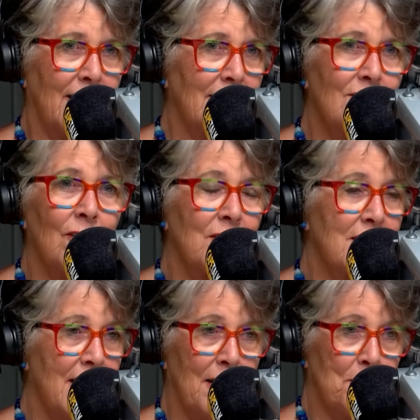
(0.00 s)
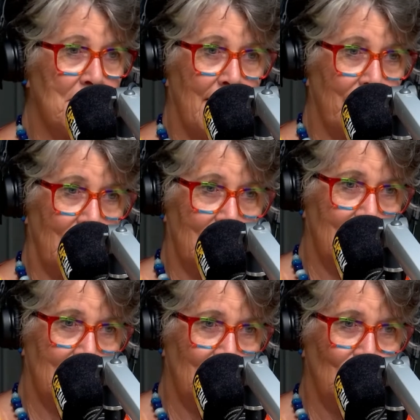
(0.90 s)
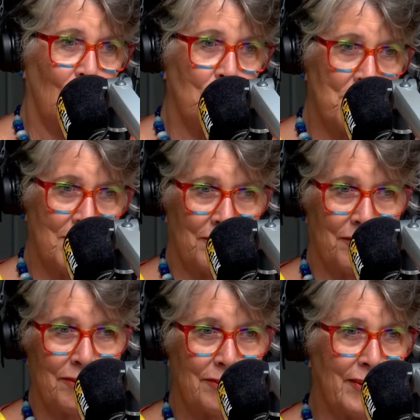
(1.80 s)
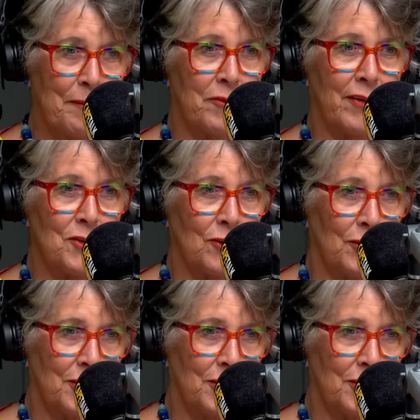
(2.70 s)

it's not the same as having dollops of creme fraiche on it.